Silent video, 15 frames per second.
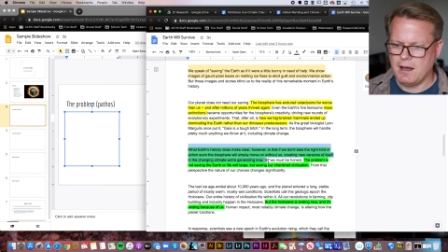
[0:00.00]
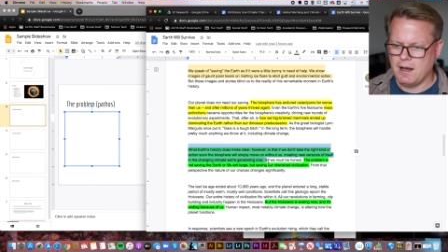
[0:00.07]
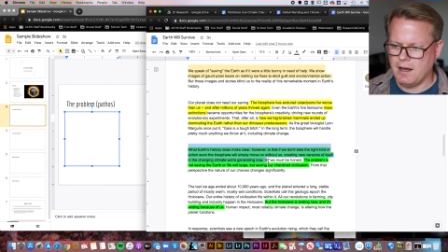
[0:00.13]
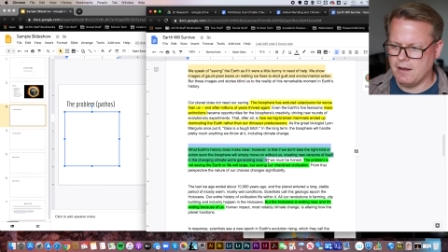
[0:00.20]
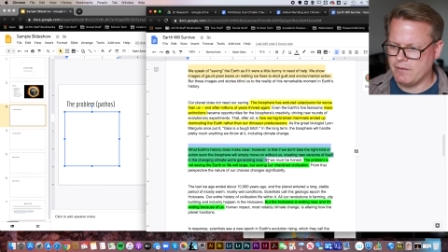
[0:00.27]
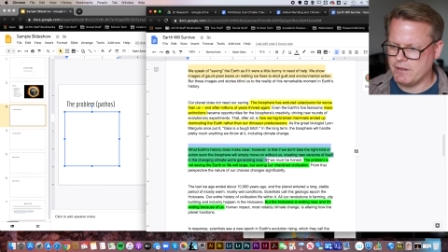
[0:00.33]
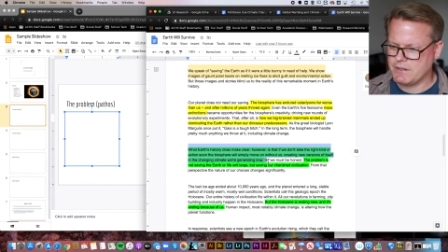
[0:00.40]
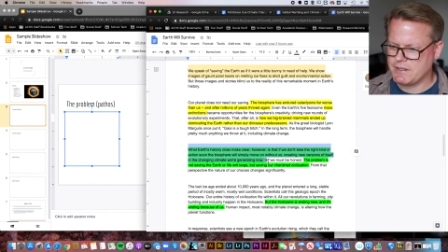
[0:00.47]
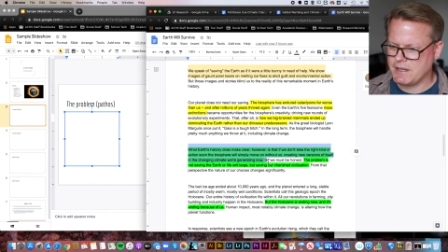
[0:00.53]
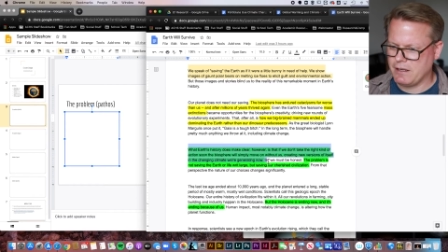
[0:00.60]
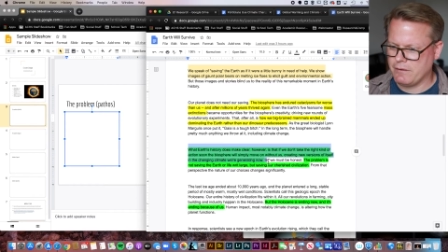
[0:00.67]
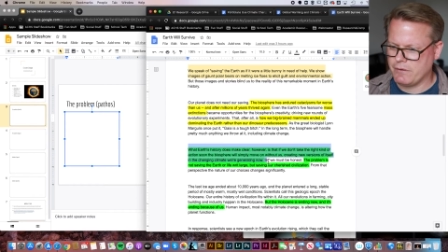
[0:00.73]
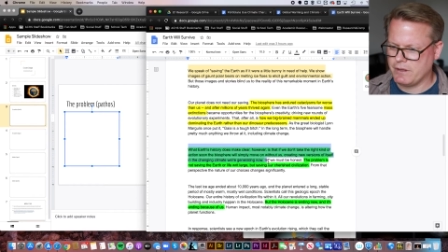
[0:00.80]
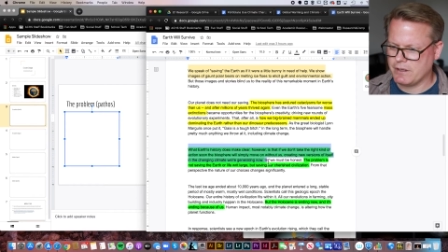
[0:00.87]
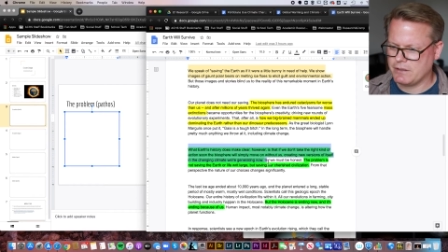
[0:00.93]
of
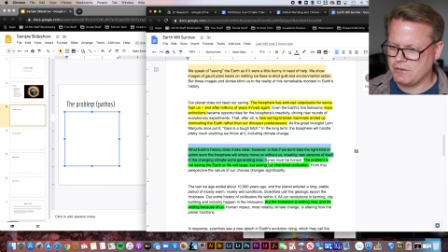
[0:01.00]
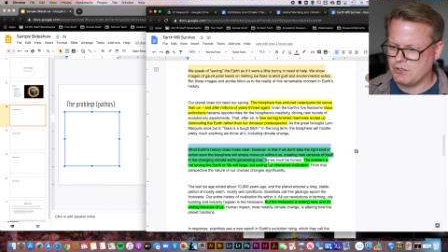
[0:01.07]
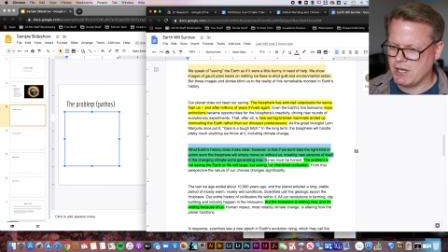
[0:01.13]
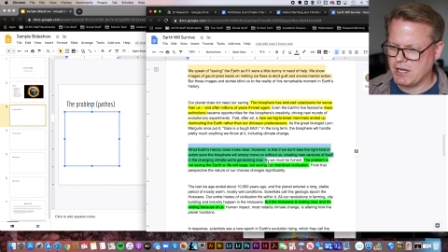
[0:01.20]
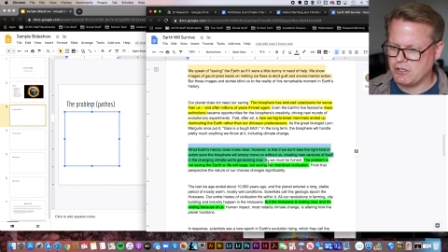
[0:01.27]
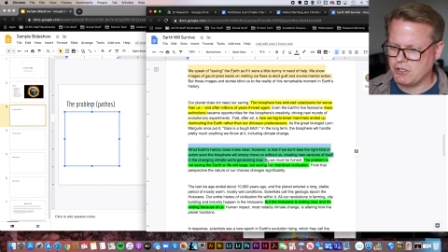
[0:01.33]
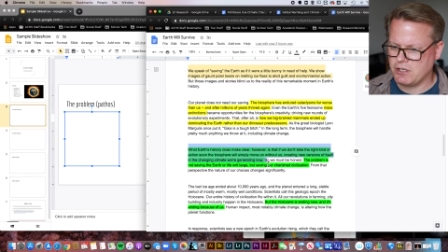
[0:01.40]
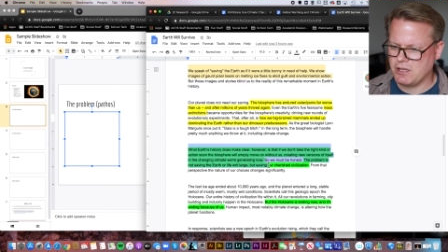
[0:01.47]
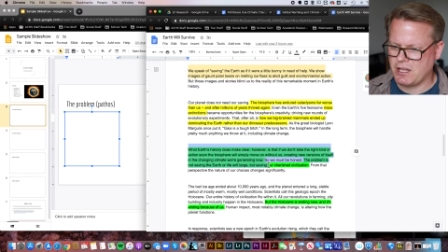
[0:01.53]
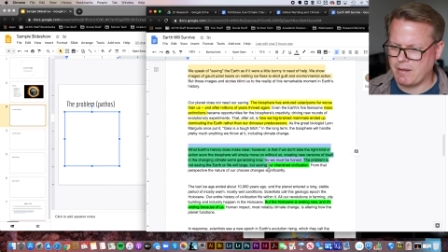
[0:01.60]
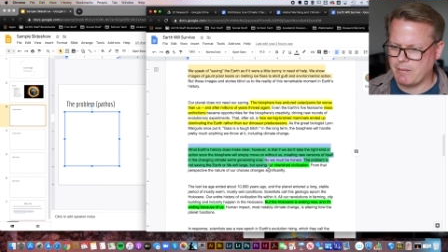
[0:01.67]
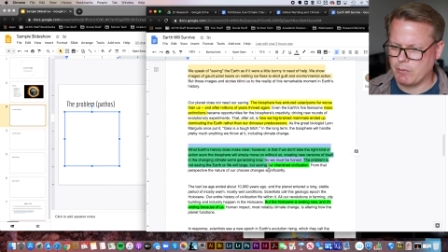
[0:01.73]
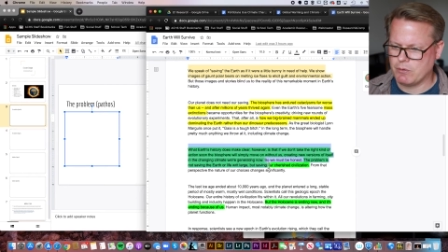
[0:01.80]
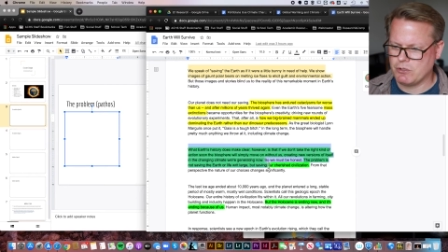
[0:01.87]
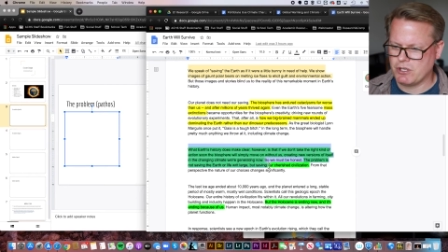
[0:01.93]
itself in the changing
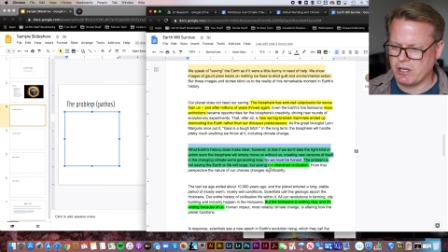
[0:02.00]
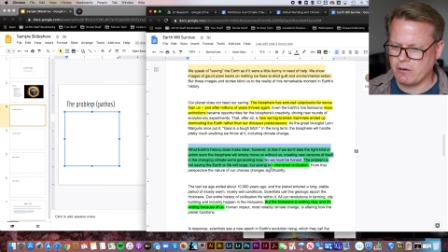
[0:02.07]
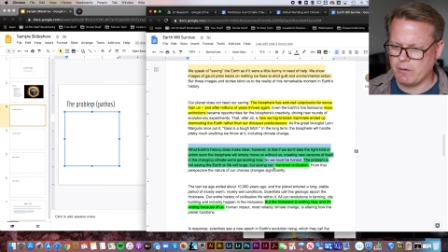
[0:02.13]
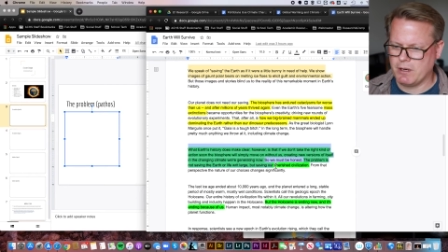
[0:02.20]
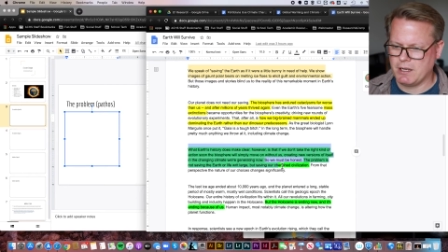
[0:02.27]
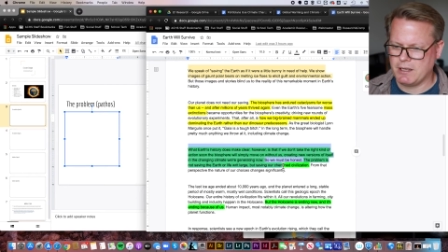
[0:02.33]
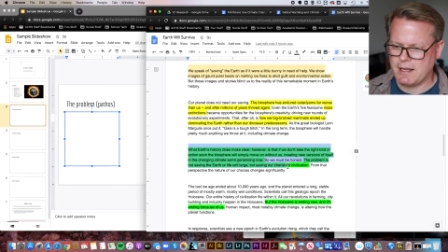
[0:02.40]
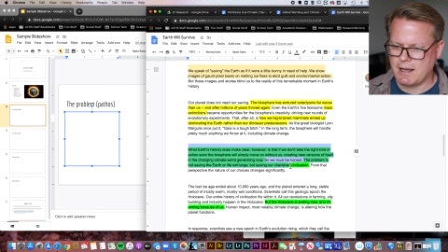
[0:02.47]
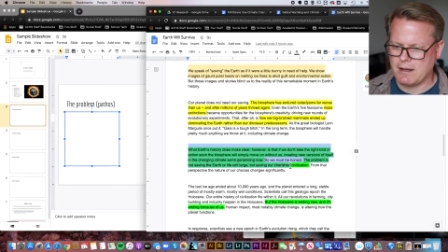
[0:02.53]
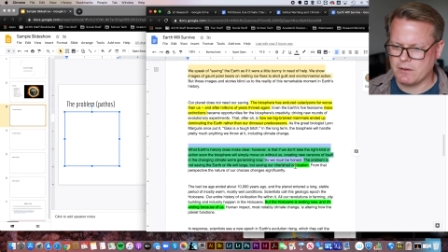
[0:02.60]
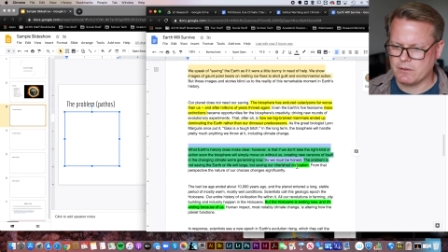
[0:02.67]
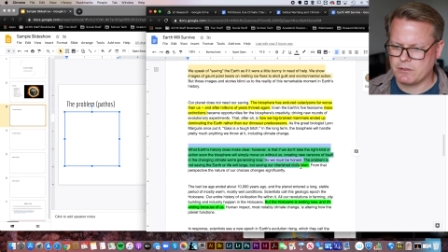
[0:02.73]
climate we're generating now.